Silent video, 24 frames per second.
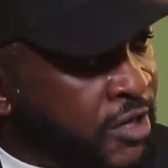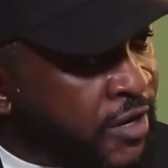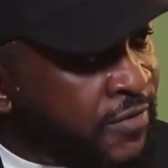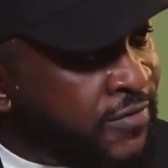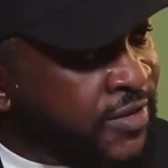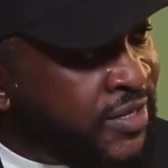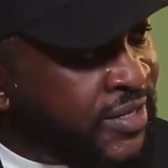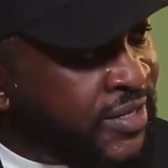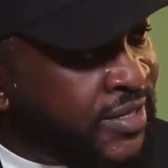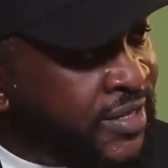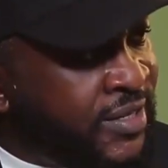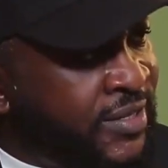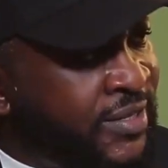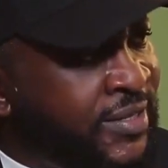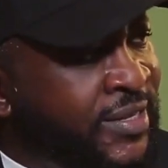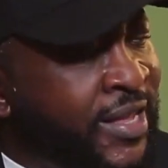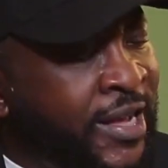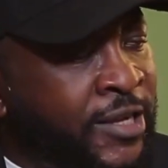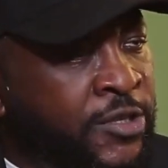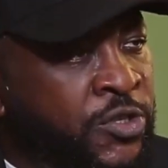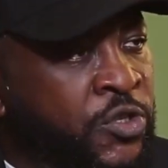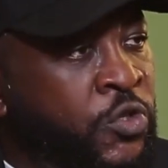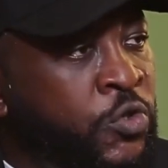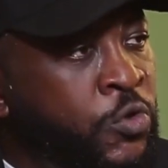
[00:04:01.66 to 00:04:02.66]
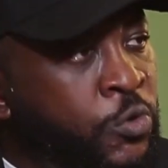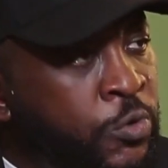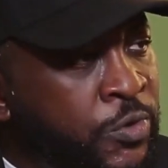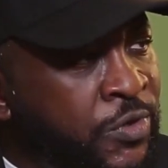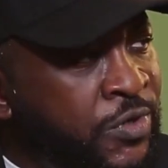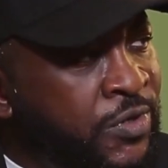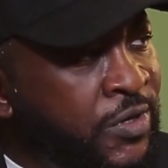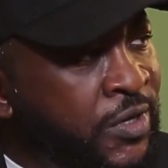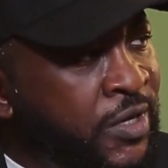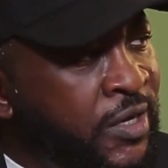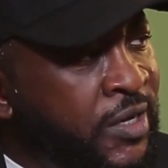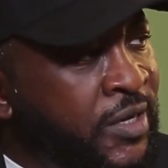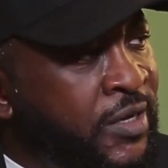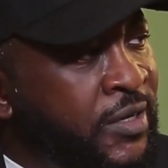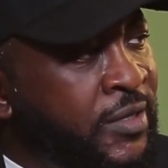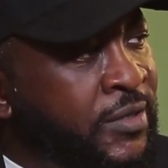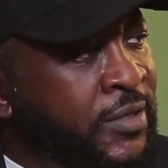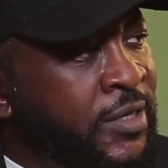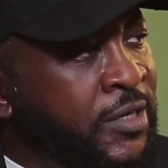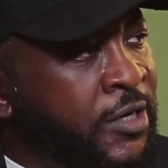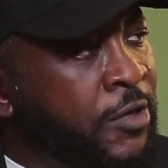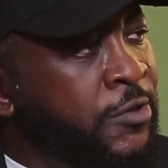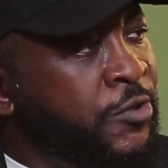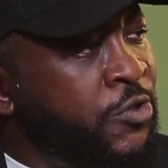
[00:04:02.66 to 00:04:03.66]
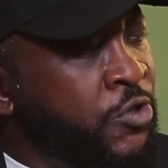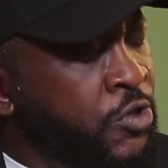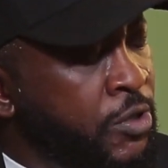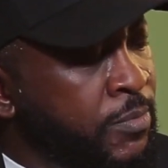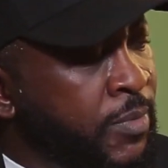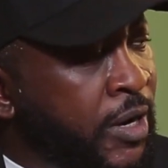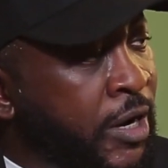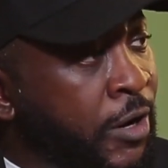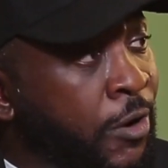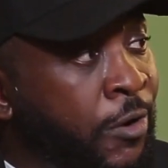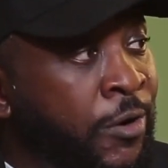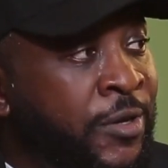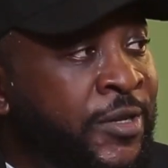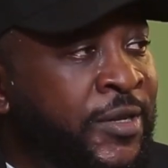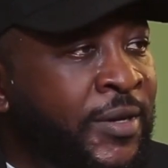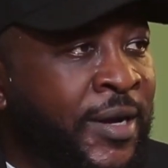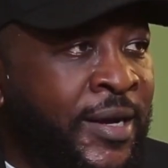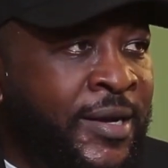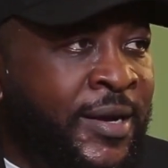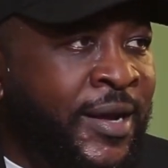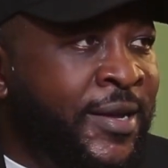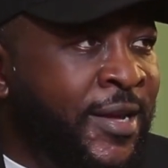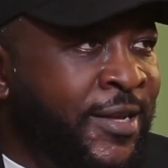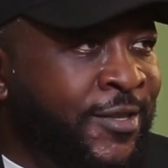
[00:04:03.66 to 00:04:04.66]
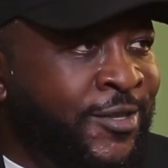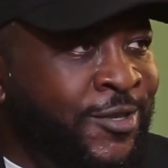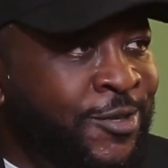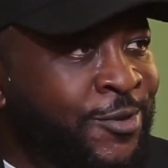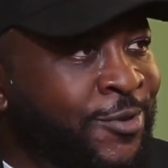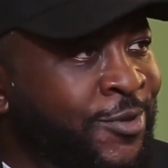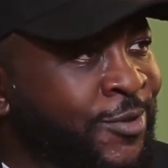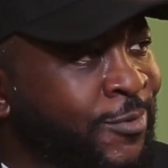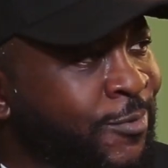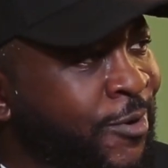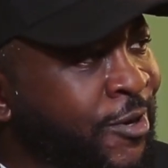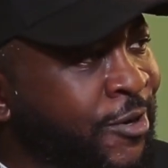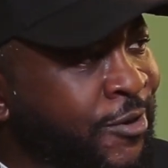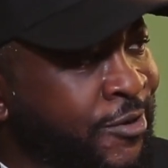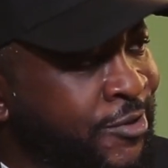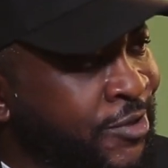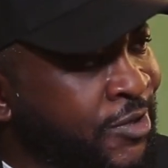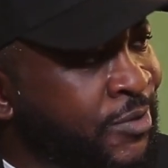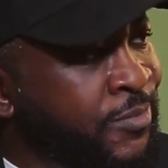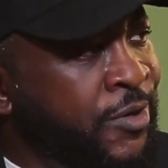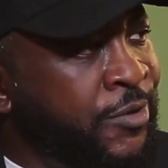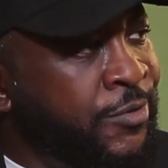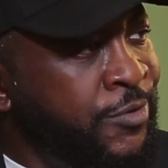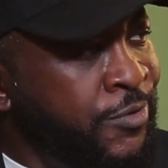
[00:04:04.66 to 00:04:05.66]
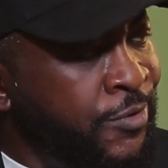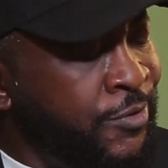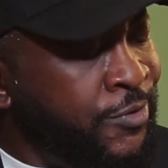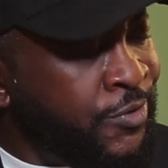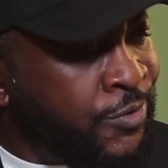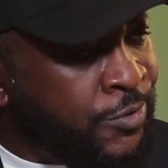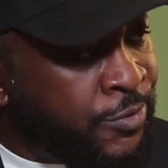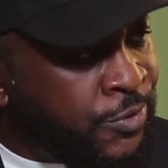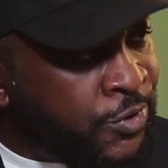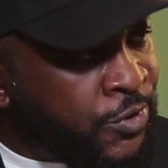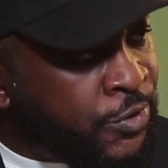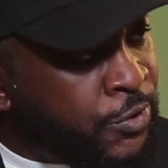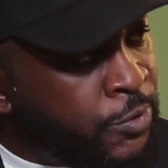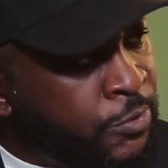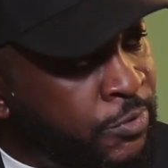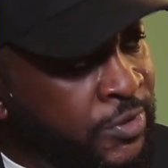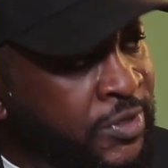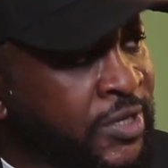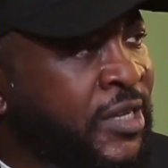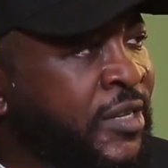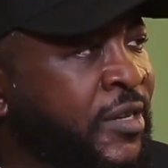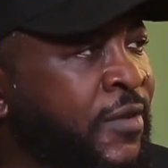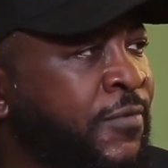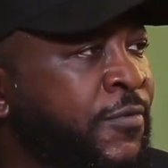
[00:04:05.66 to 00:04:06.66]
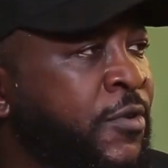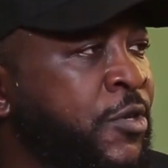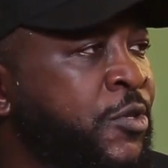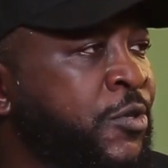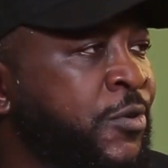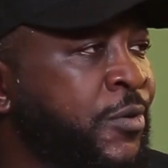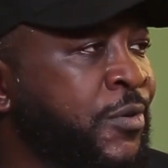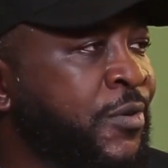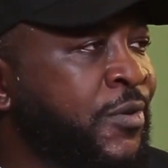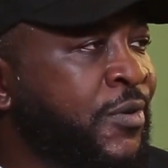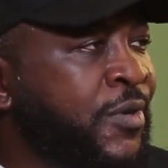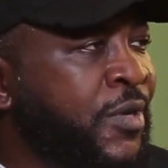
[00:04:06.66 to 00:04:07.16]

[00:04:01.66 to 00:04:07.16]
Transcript: services that suit the consumer, or and I hate to use the word consumer, to, to mm. suit the individual